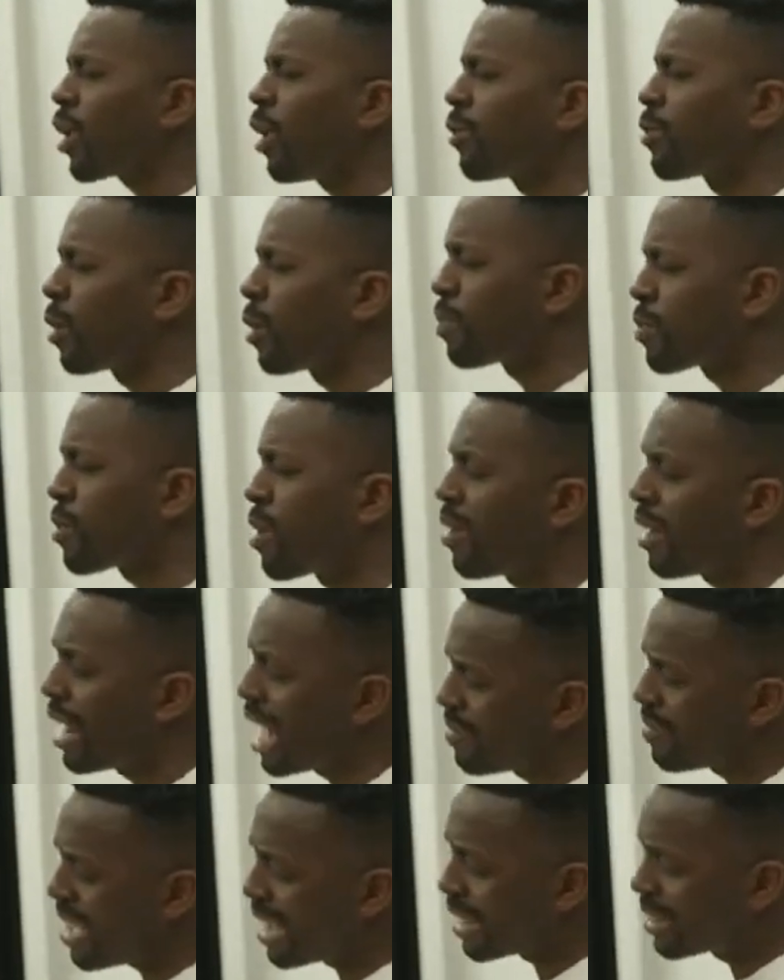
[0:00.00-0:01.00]
of your prayer
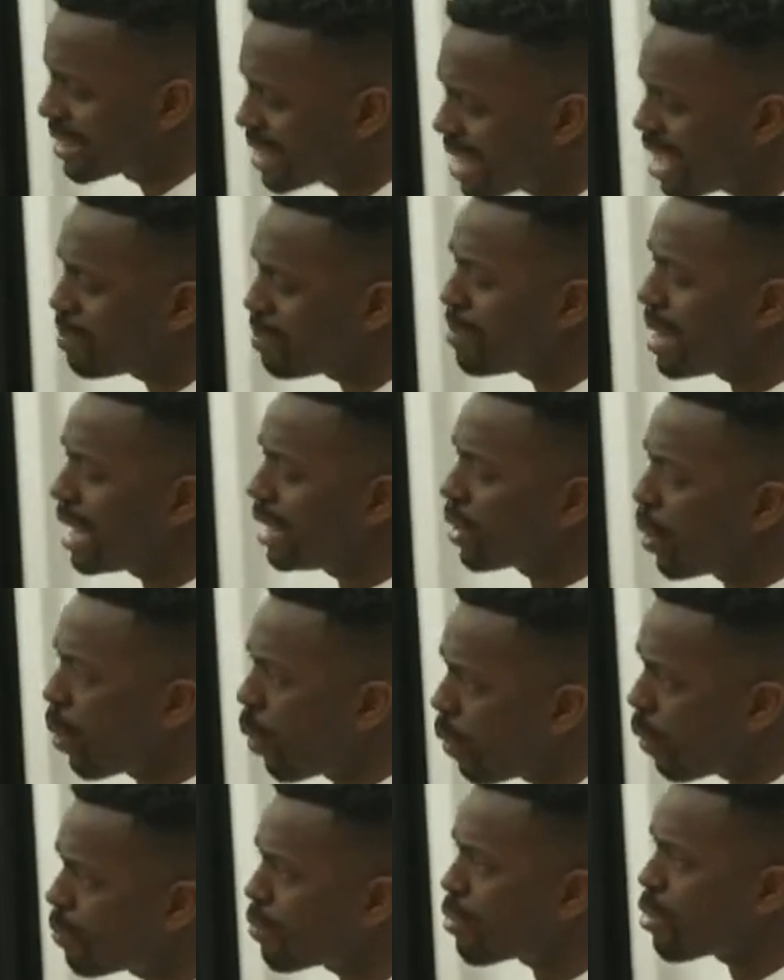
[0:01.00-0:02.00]
life examined
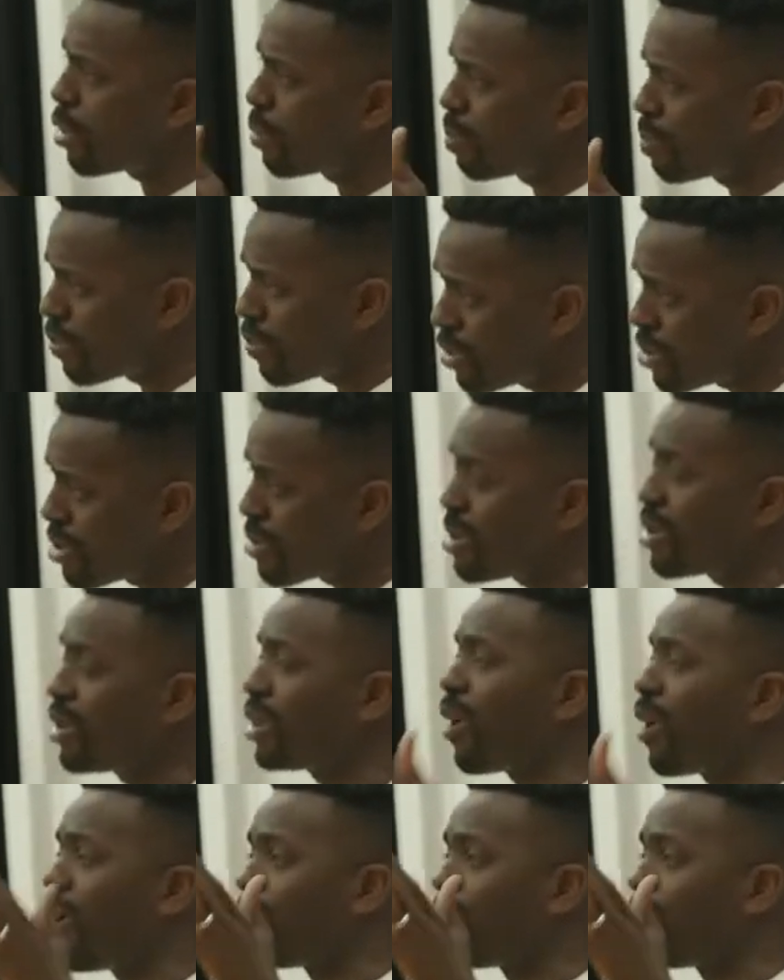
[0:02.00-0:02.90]
over a period